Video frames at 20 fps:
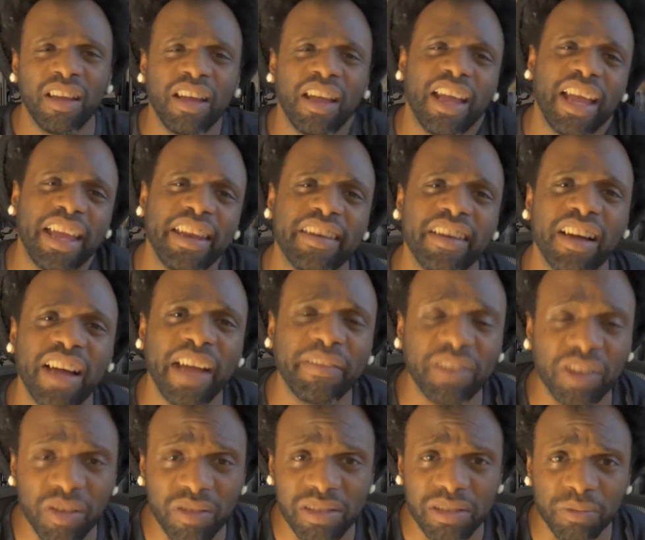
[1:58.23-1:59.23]
And uh,
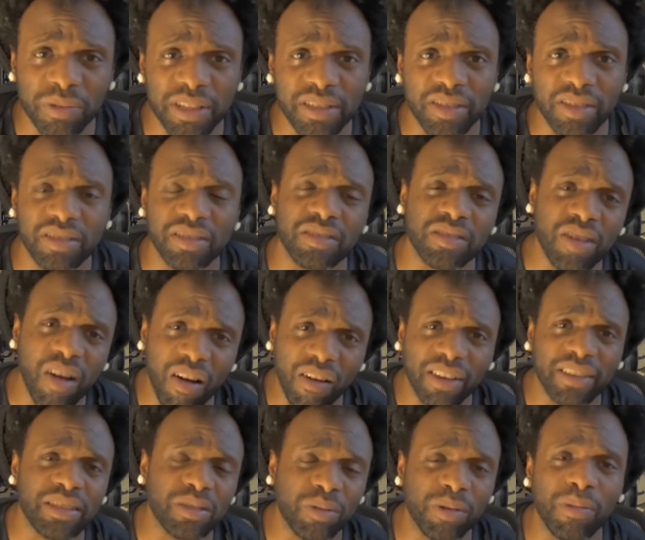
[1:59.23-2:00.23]
after doing some research and talking to one